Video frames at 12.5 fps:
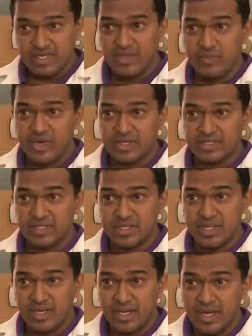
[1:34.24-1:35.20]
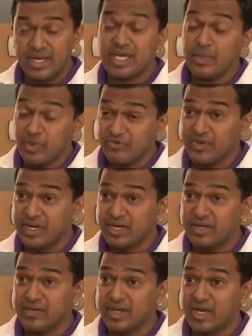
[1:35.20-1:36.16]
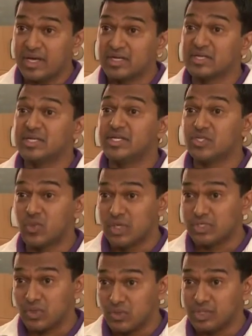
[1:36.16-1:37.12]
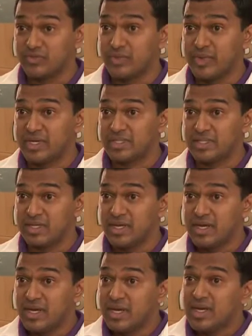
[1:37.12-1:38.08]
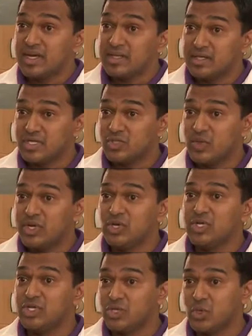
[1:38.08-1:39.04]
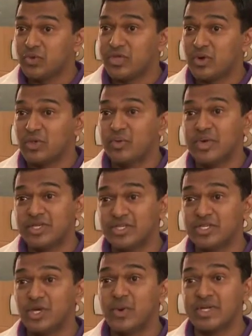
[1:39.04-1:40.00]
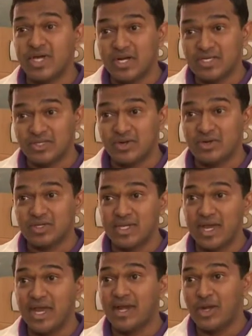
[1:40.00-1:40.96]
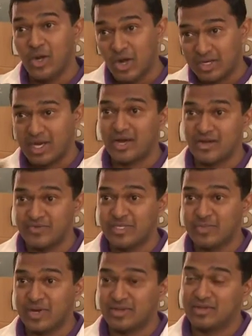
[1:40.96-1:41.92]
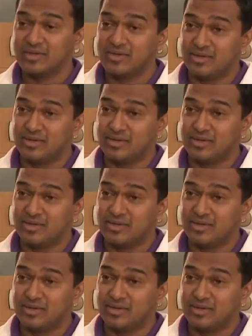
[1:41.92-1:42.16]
in the medicine and keep your finger in there until he swallows all of the medicine. This way you'll ensure that the medicine is going down his throat and not out of his mouth.